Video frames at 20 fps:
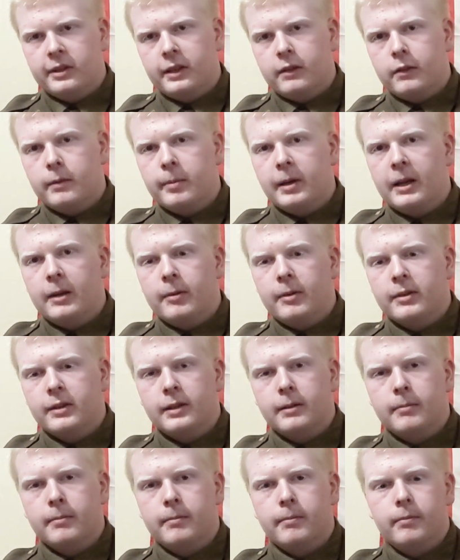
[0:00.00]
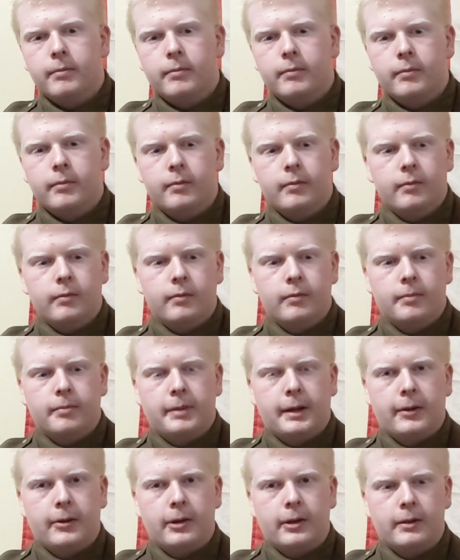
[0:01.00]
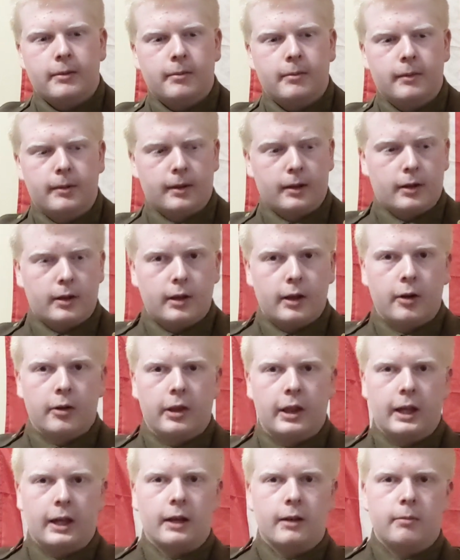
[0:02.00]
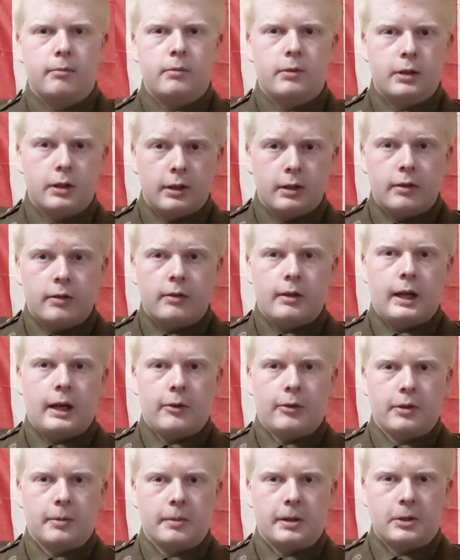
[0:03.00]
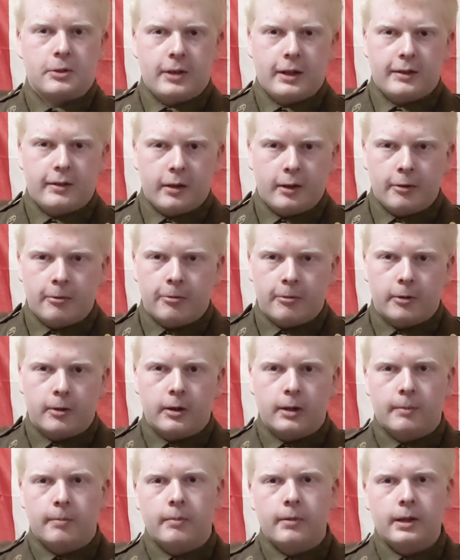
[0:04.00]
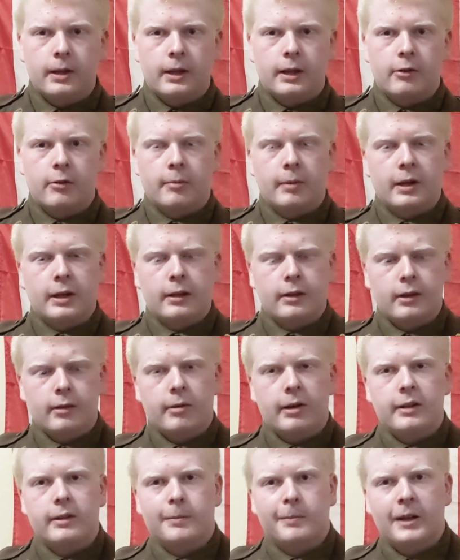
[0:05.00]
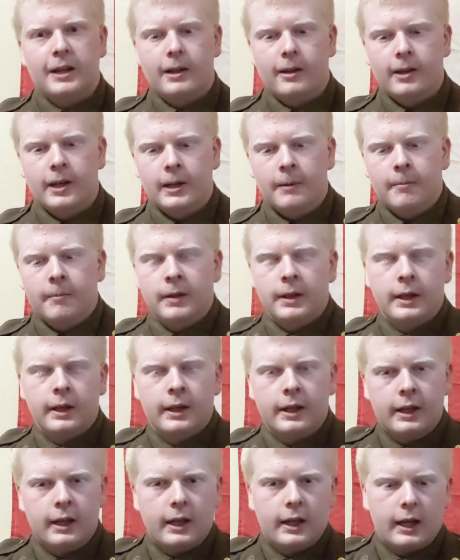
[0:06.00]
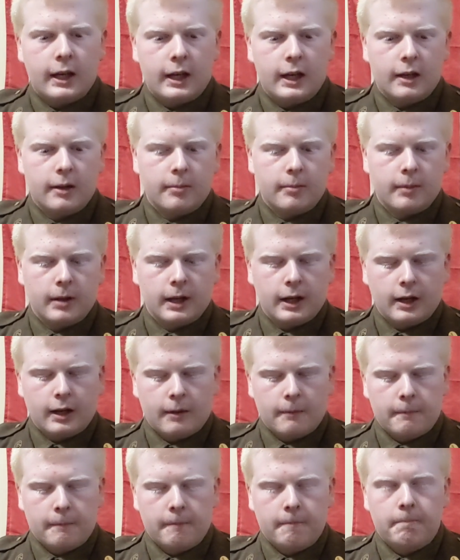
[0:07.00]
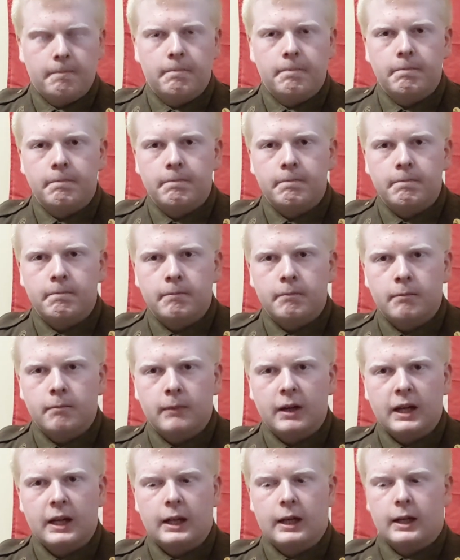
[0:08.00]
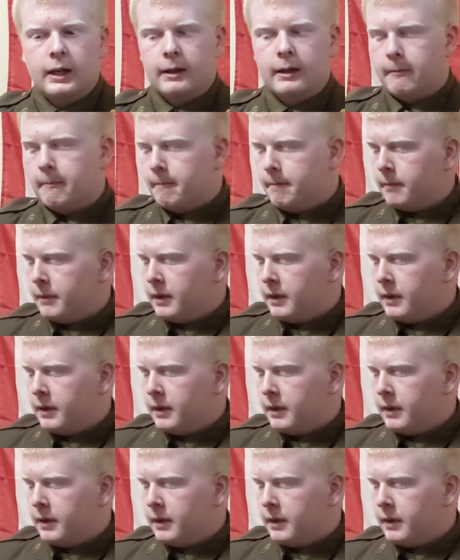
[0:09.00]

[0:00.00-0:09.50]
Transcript: everybody was in period clothing. I was in my dress uniform along with the rest of my unit, and the